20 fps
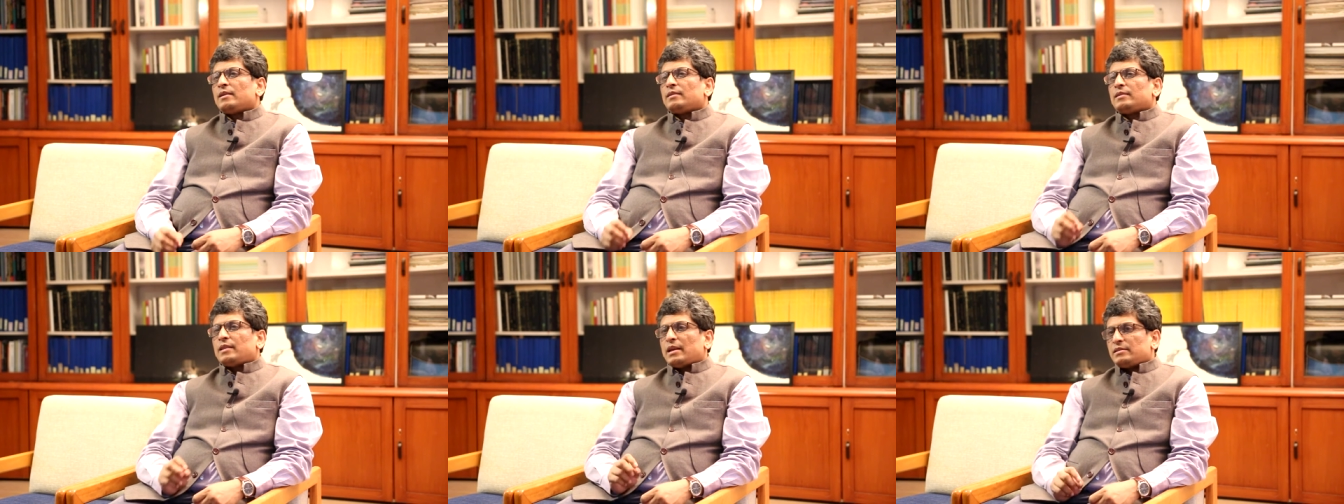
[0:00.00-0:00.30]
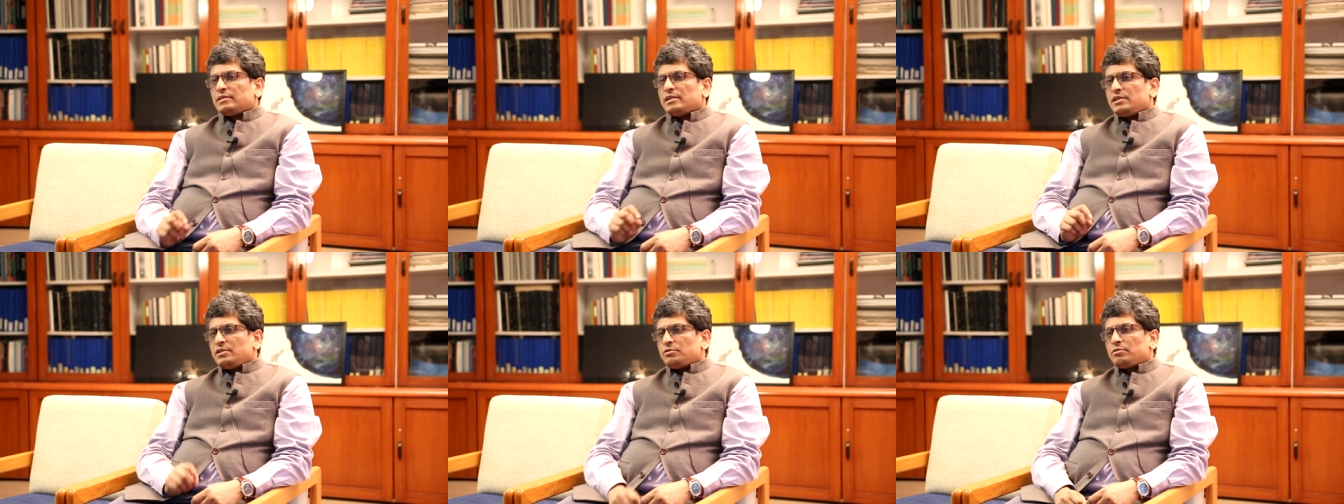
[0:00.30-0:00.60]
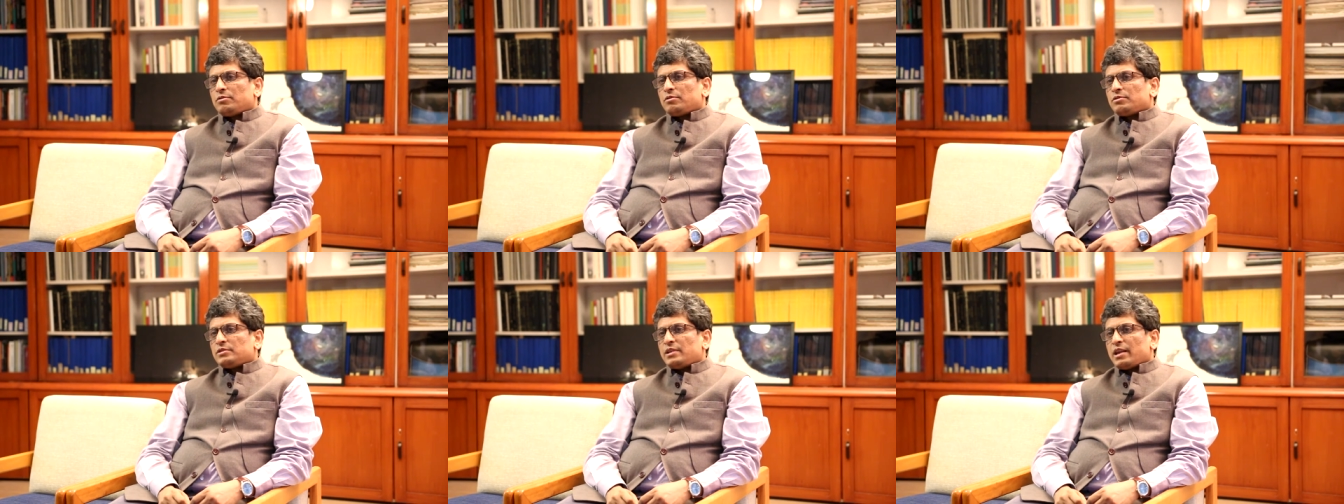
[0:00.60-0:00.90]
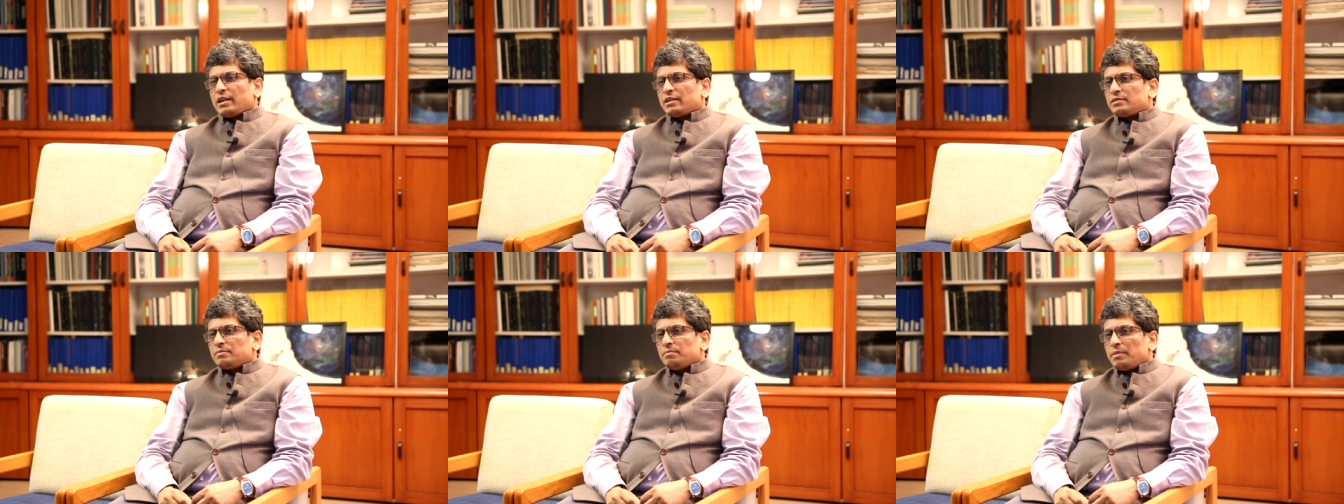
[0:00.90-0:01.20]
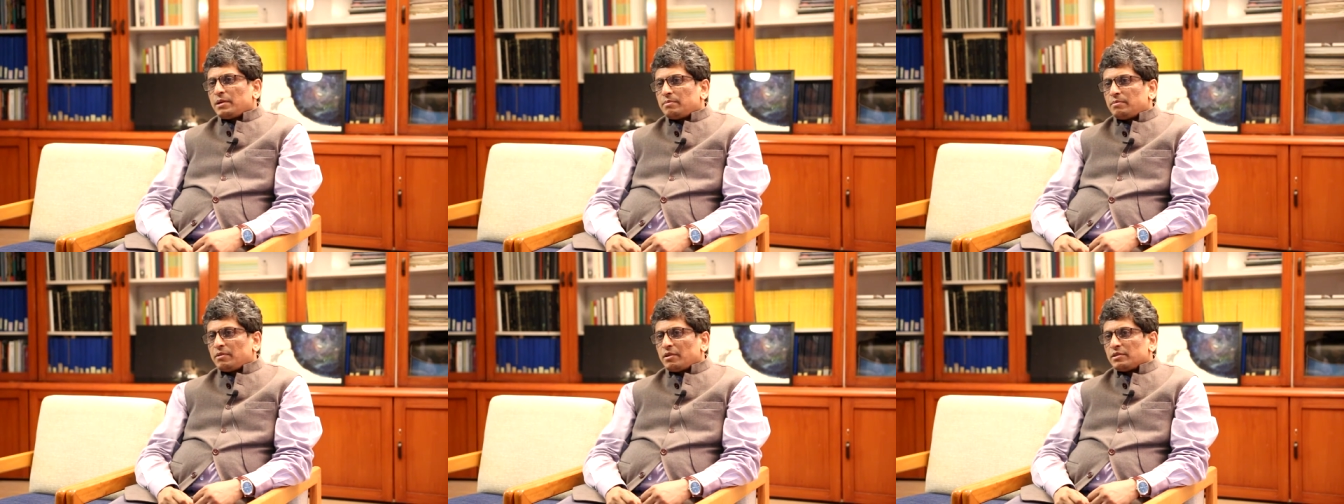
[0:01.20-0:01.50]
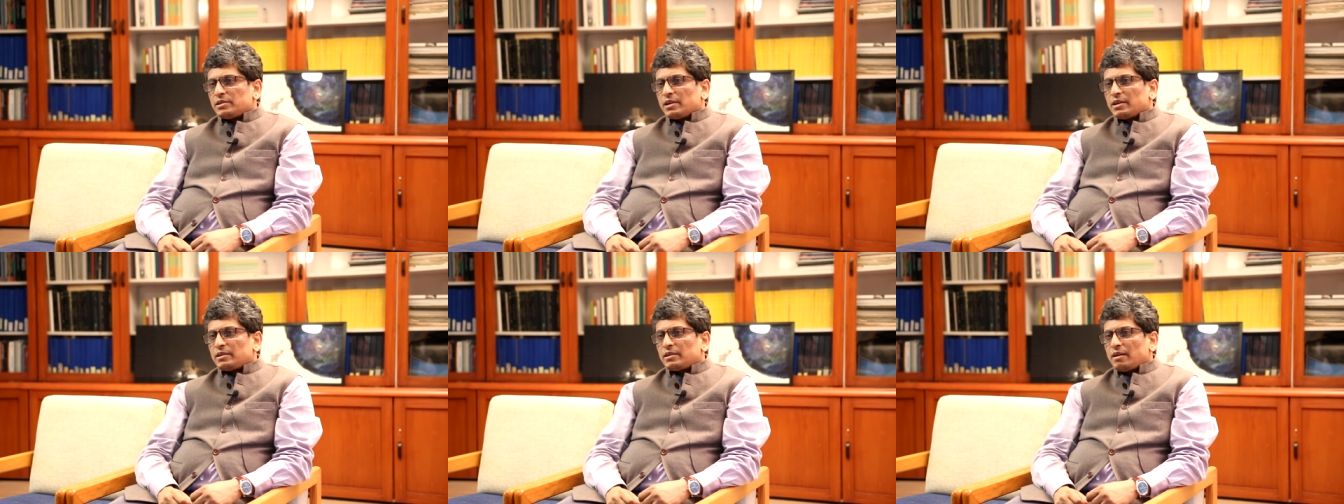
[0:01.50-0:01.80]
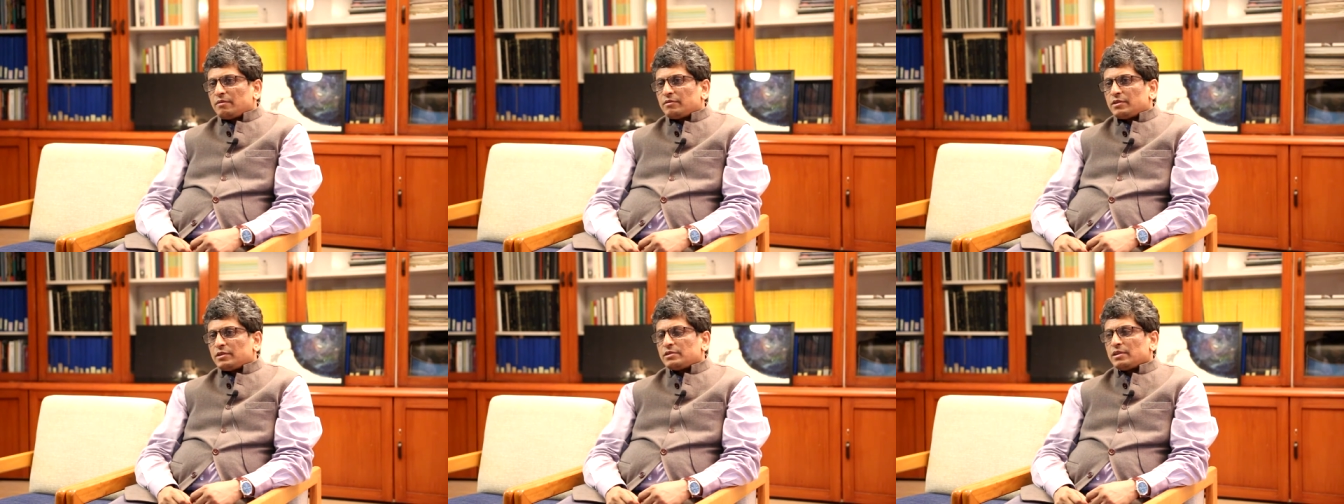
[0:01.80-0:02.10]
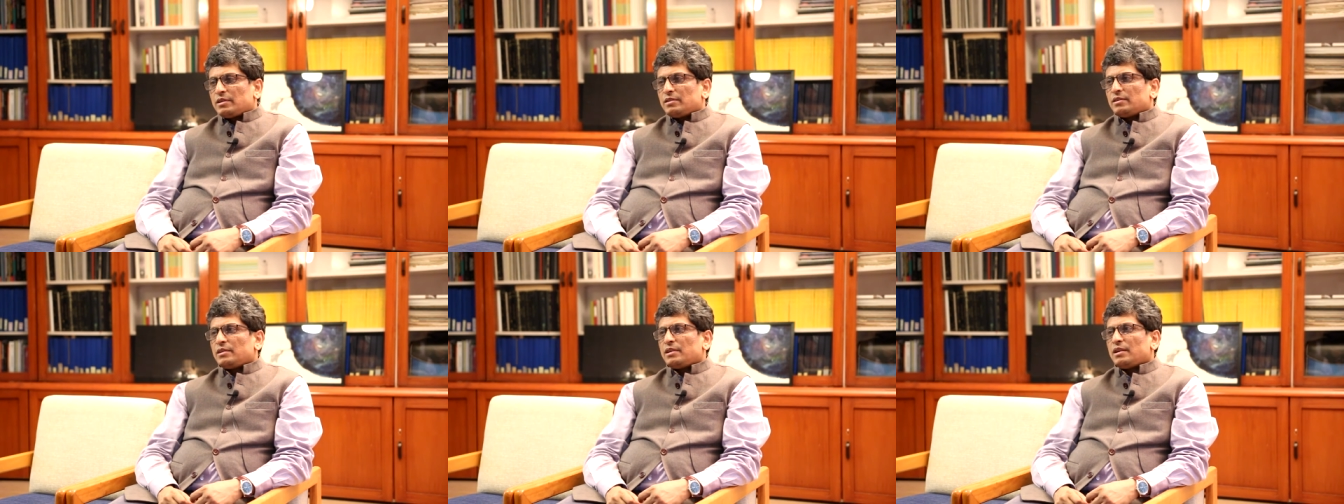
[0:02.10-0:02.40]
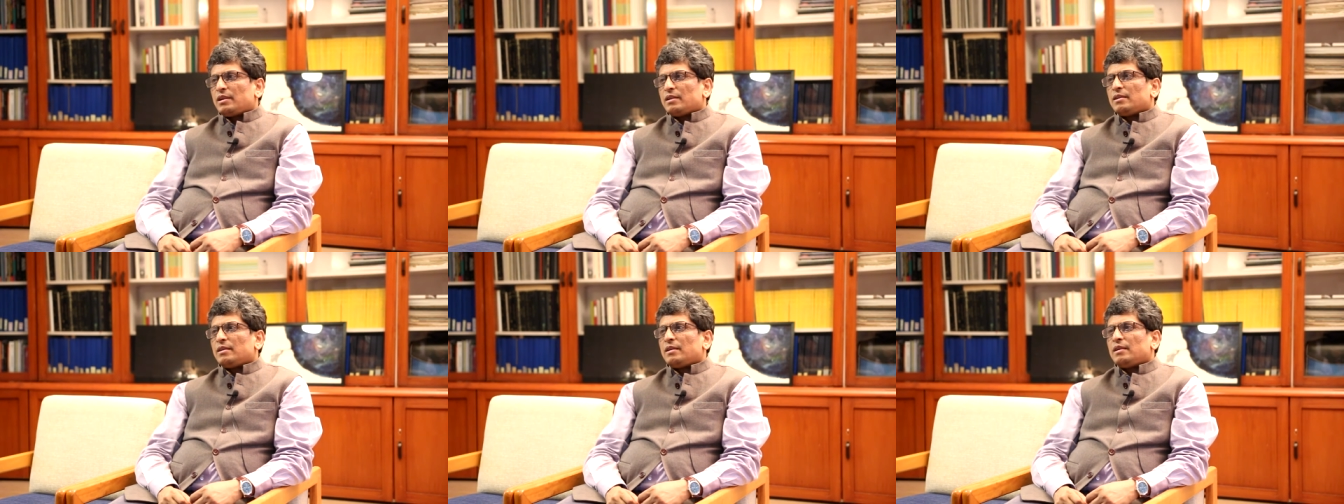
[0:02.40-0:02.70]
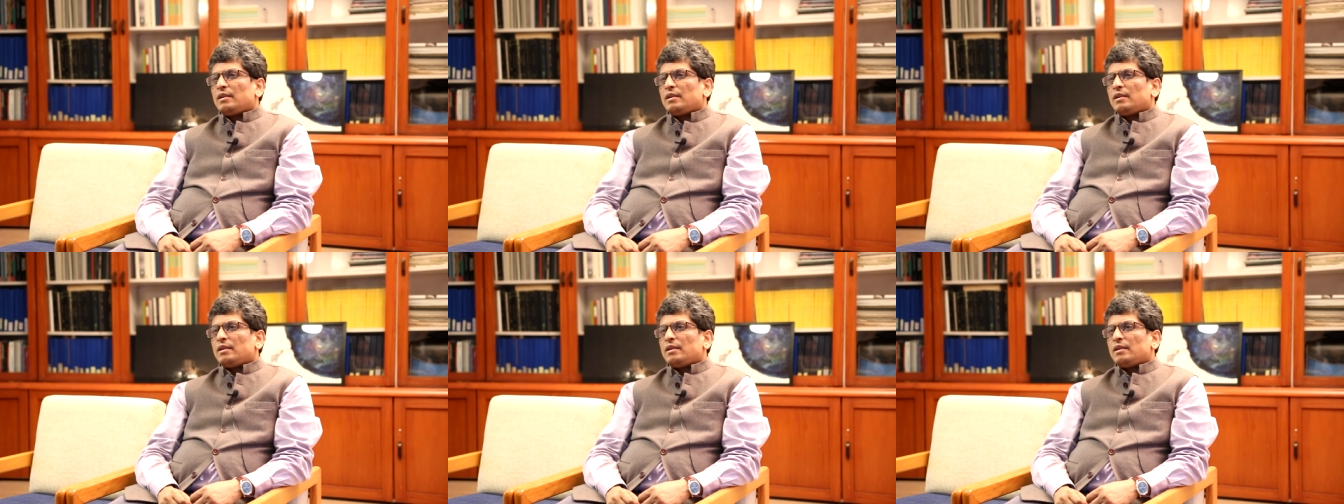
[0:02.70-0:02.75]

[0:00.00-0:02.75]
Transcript: That's ISRO's next big project after Chandrayaan.